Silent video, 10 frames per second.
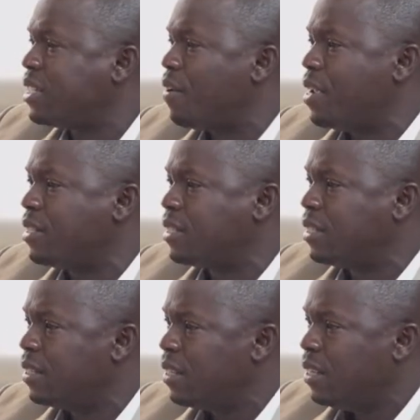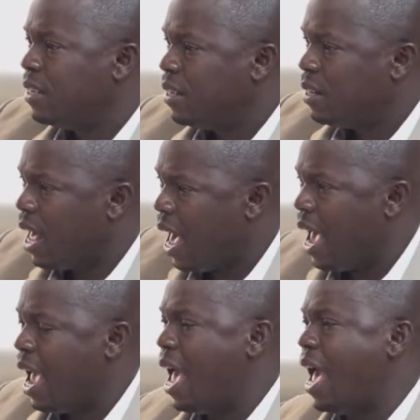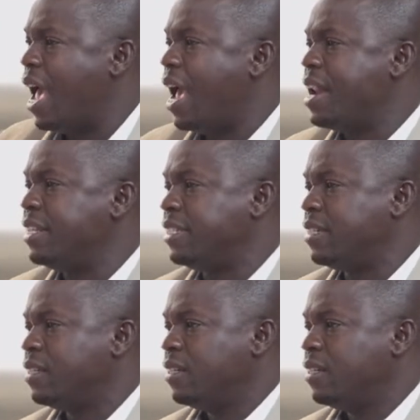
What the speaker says: service energy.